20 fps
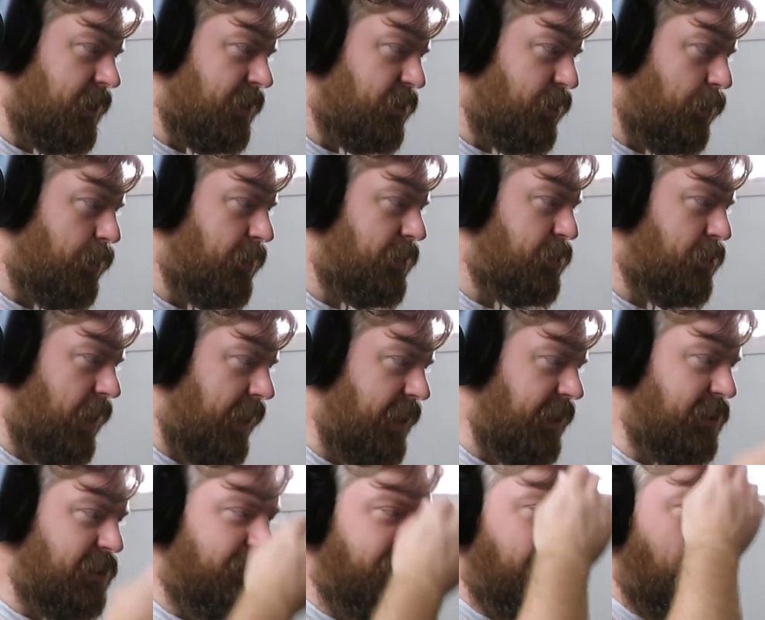So we're straight
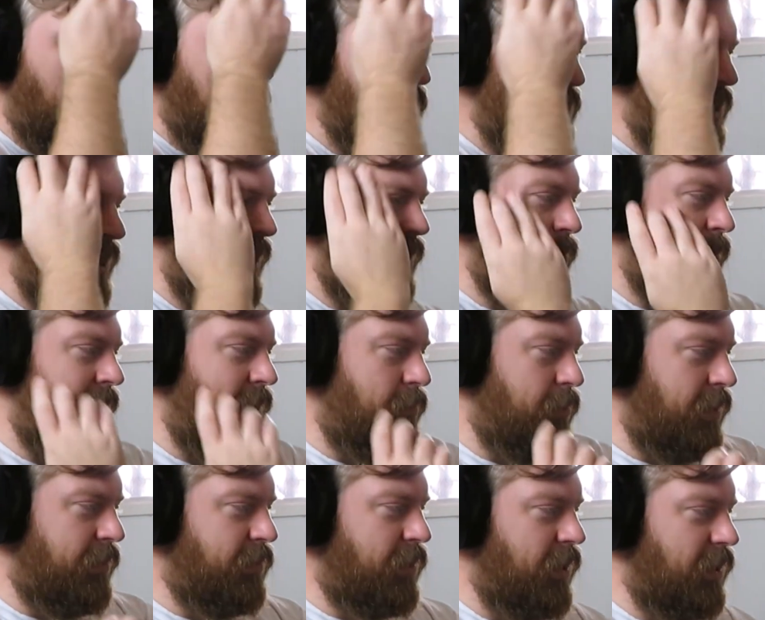into forest theming.
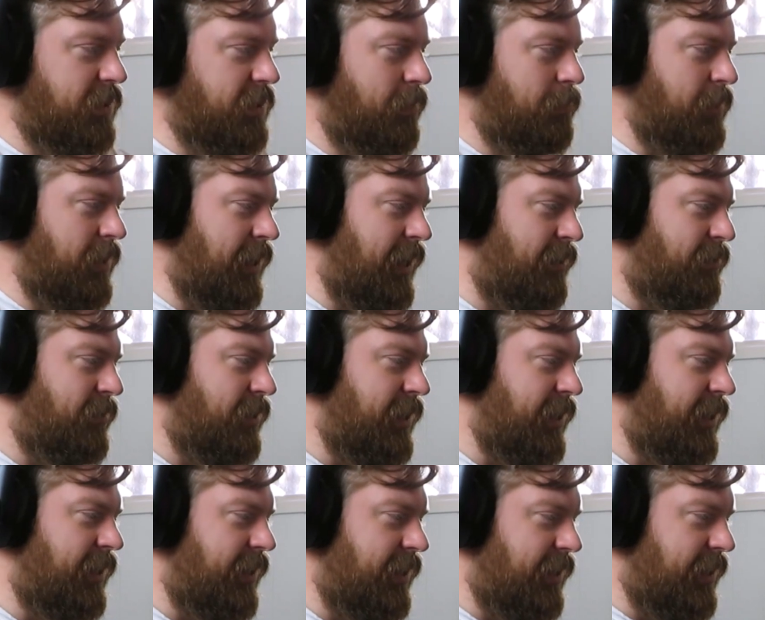We've got some
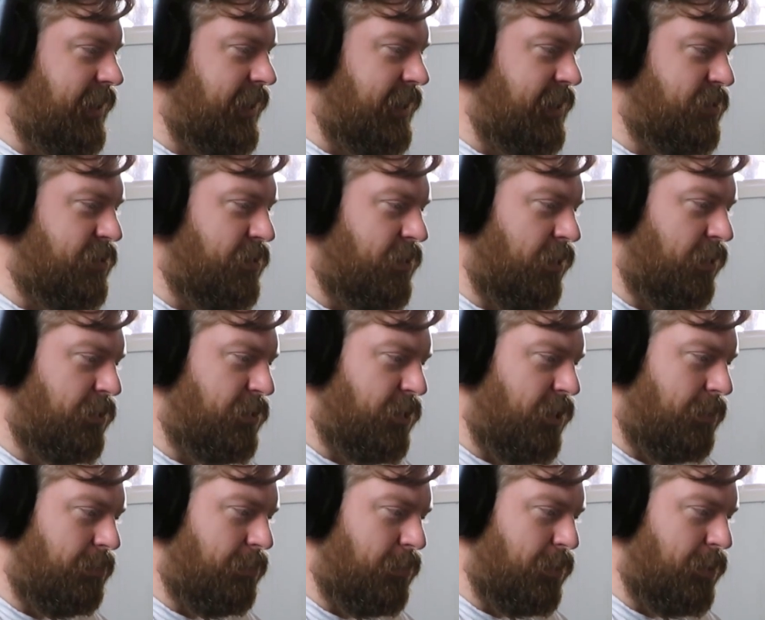lovely snow
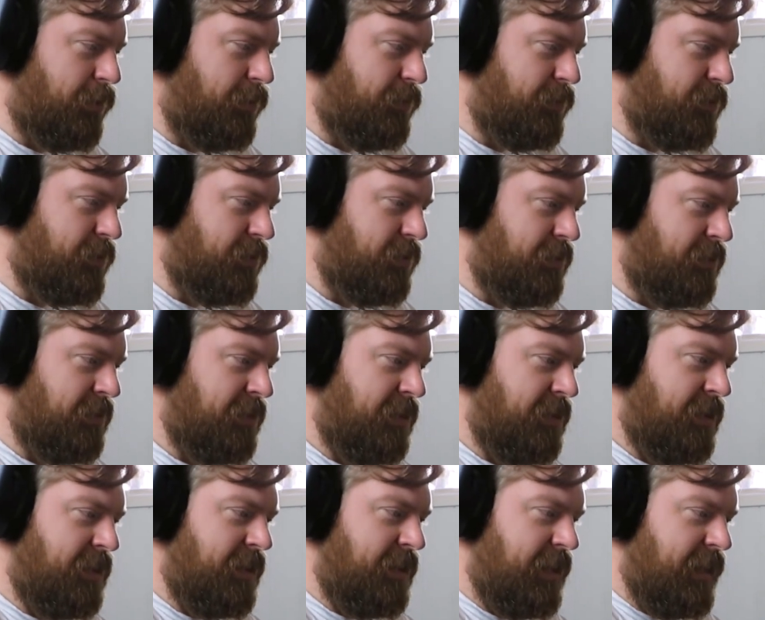top roofs
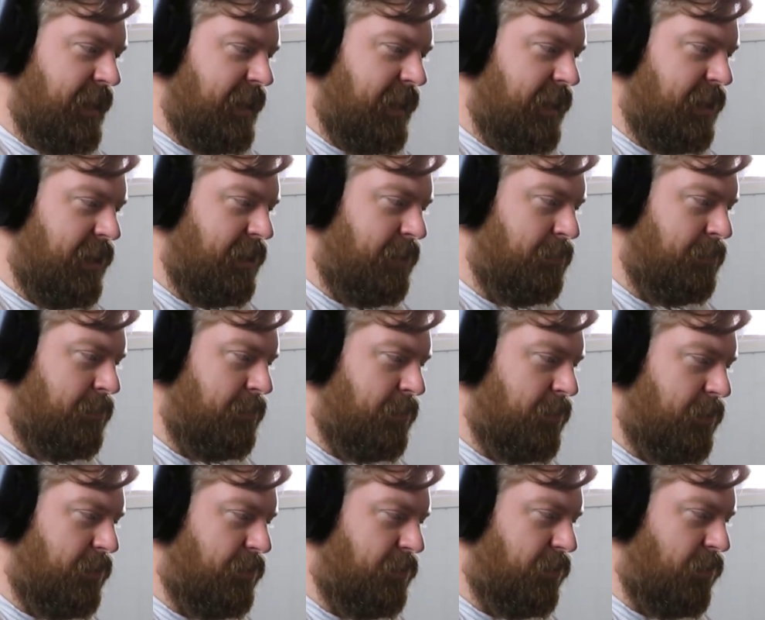
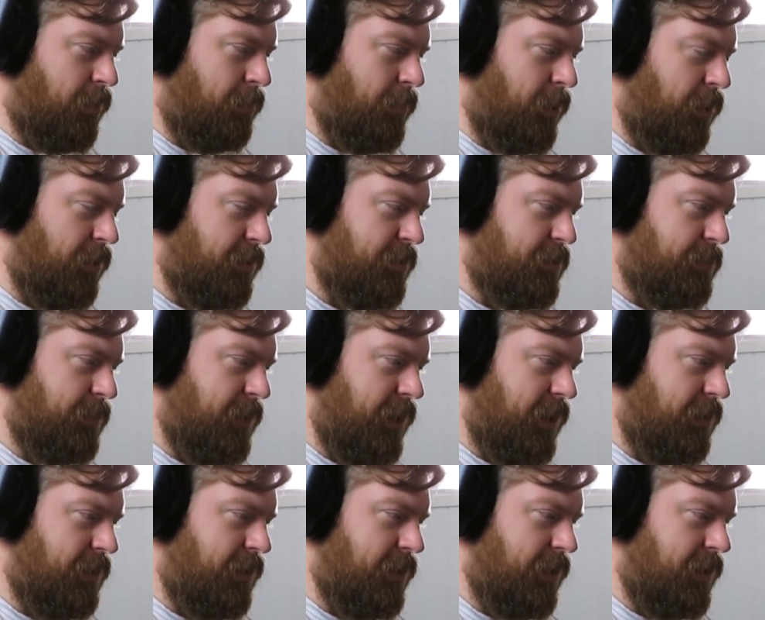from
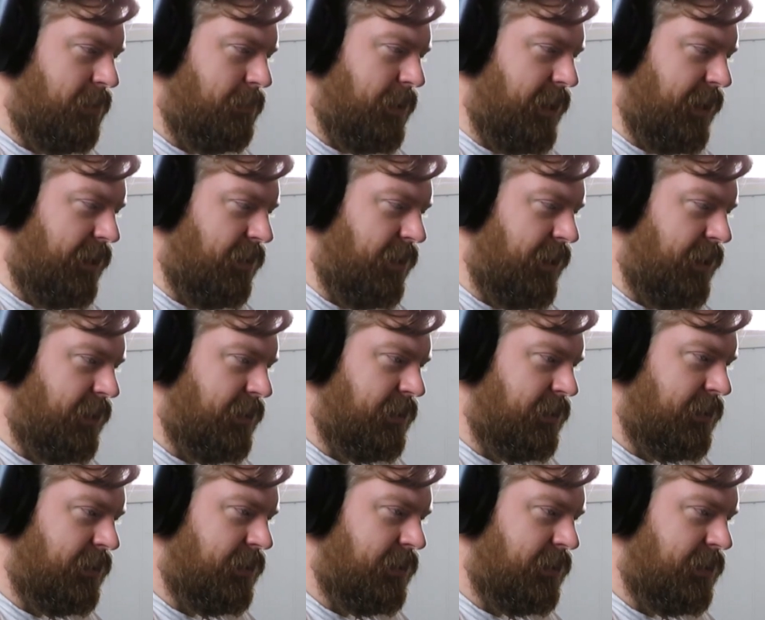Hogsmeade in the background,
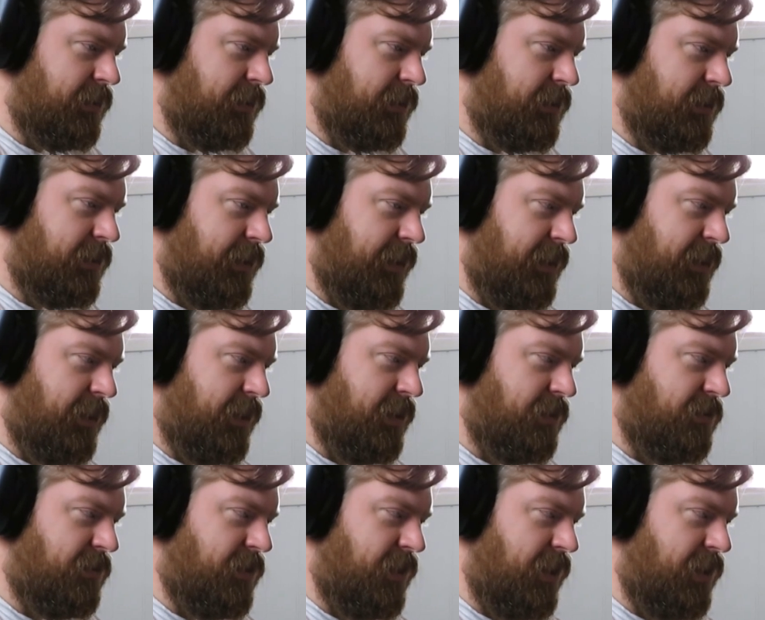and you
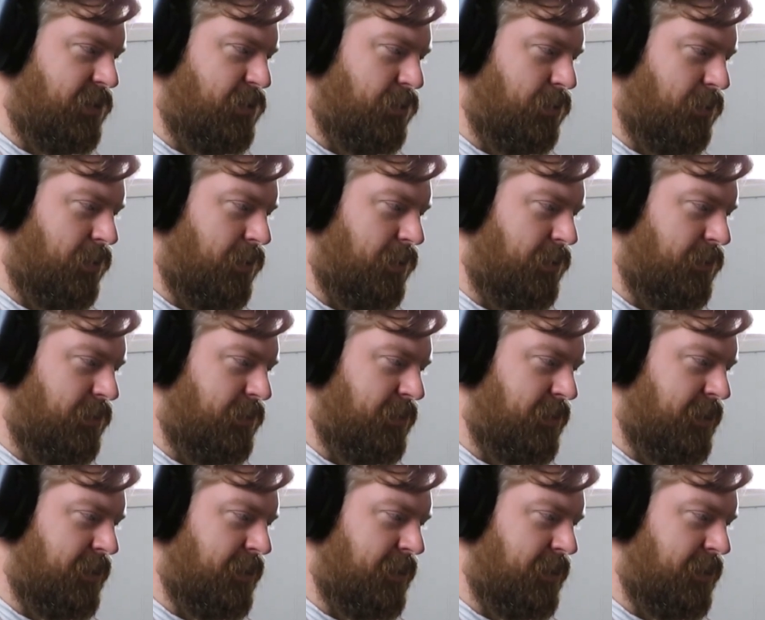can see sort of